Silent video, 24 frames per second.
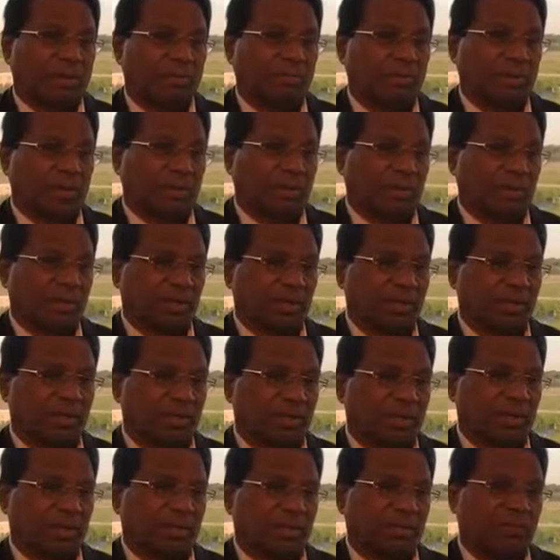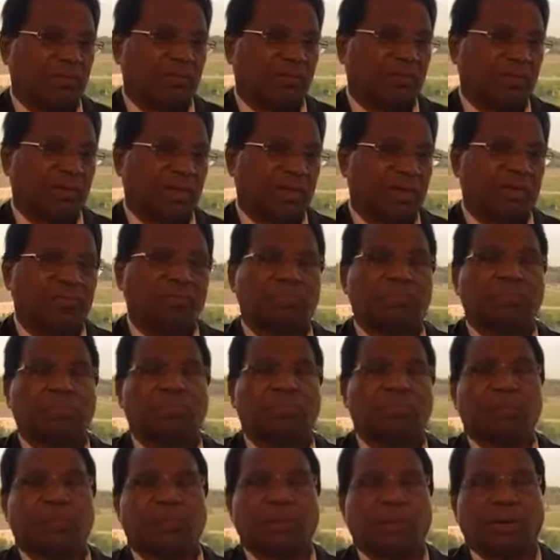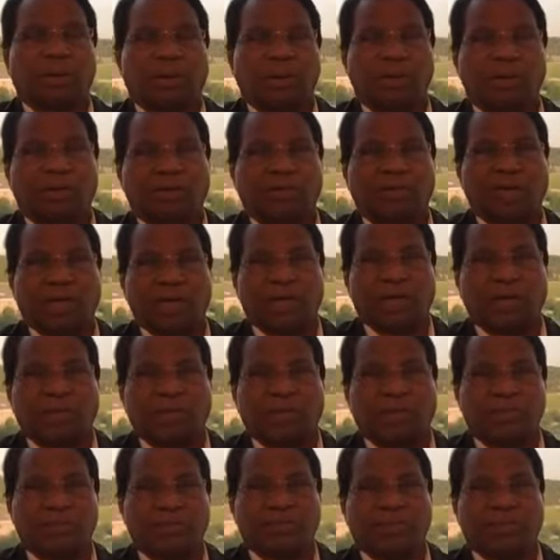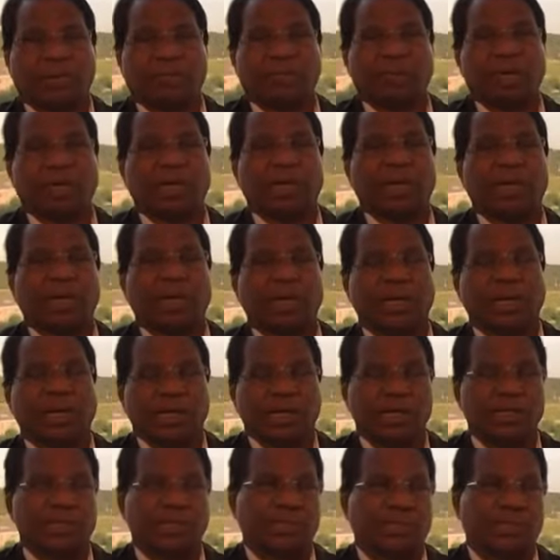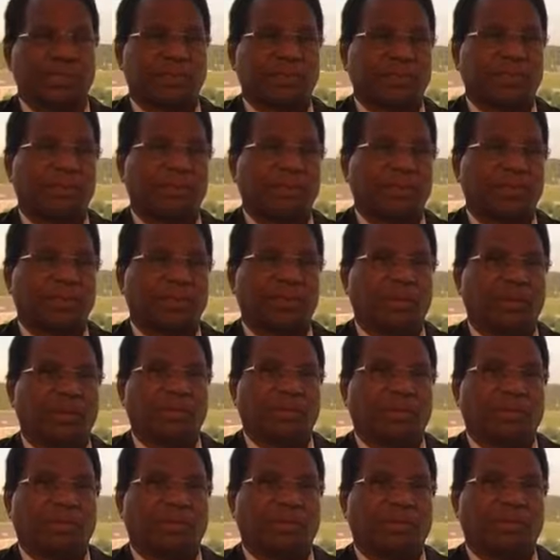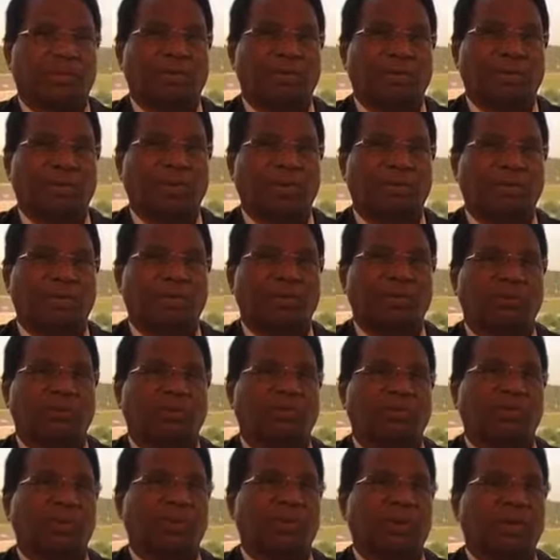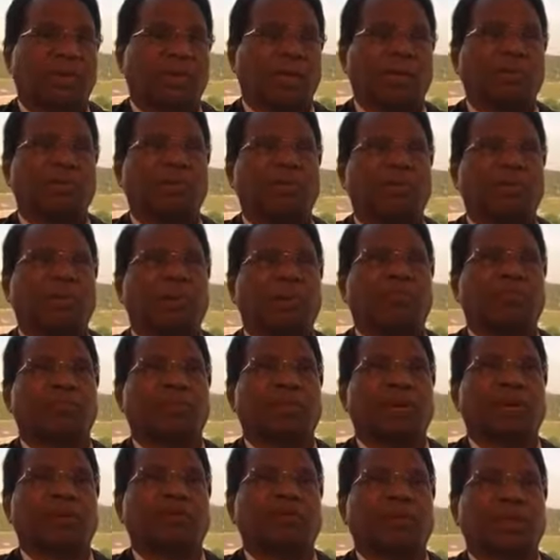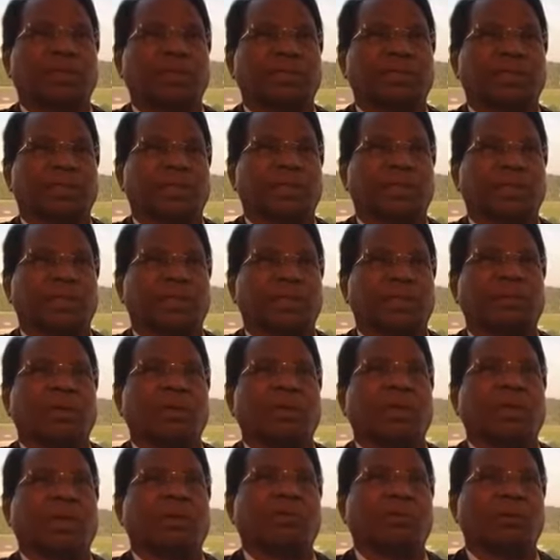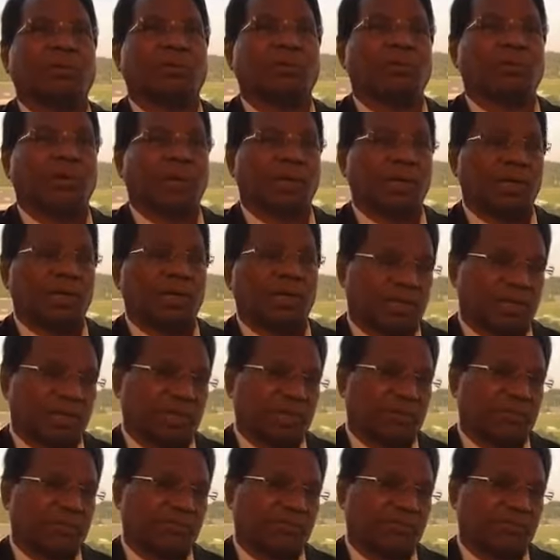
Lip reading: because we import a lot of items from other countries, even though we are capable of manufacturing them in our own country.